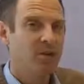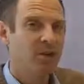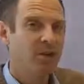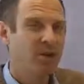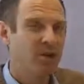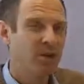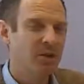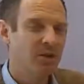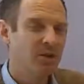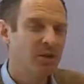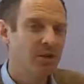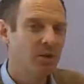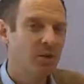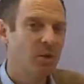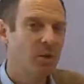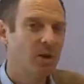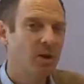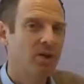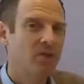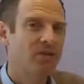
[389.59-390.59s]
but you can look
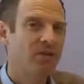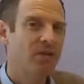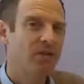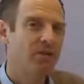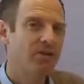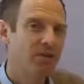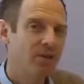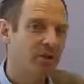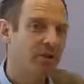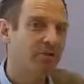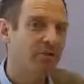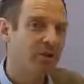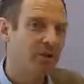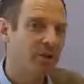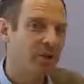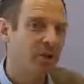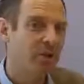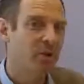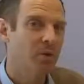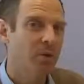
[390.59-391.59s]
what is easier
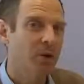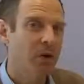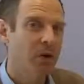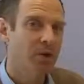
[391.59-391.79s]
for you